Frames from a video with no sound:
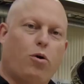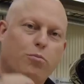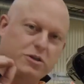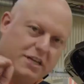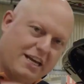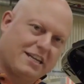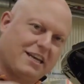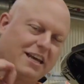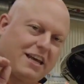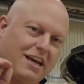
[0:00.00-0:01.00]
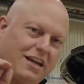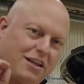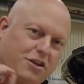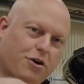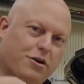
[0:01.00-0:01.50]
almost hitting
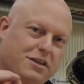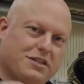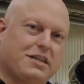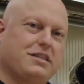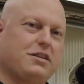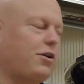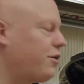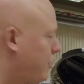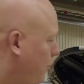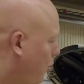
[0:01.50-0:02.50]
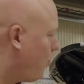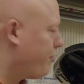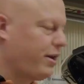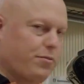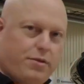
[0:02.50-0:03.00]
the 1360 target
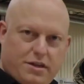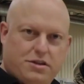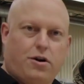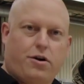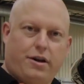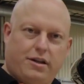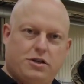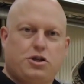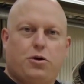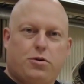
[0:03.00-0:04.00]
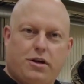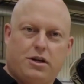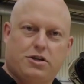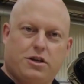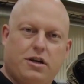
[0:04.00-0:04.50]
already with this car in this show
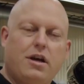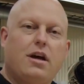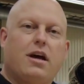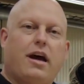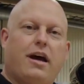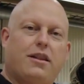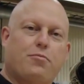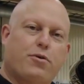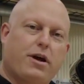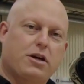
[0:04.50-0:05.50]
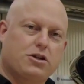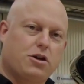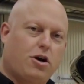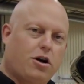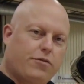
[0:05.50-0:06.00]
condition. And the
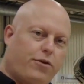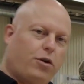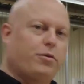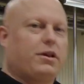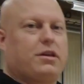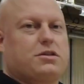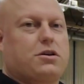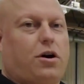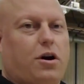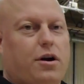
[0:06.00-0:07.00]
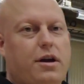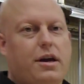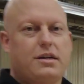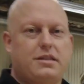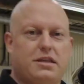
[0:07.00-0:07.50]
production car following this car
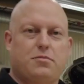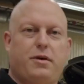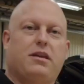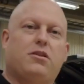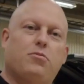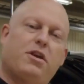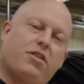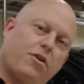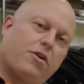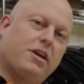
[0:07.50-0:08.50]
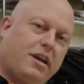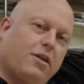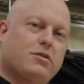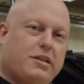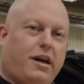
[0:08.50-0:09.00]
is estimated to be 30
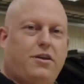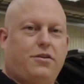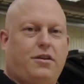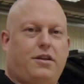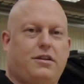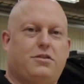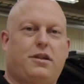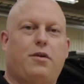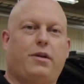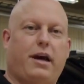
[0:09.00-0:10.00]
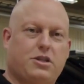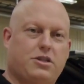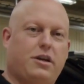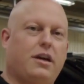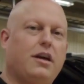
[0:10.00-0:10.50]
kilos lighter than this. So that will
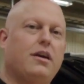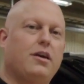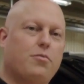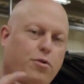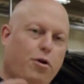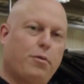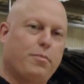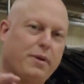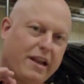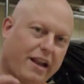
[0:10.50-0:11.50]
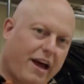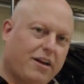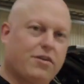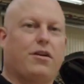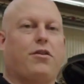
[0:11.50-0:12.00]
actually probably be
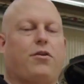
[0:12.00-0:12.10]
lighter than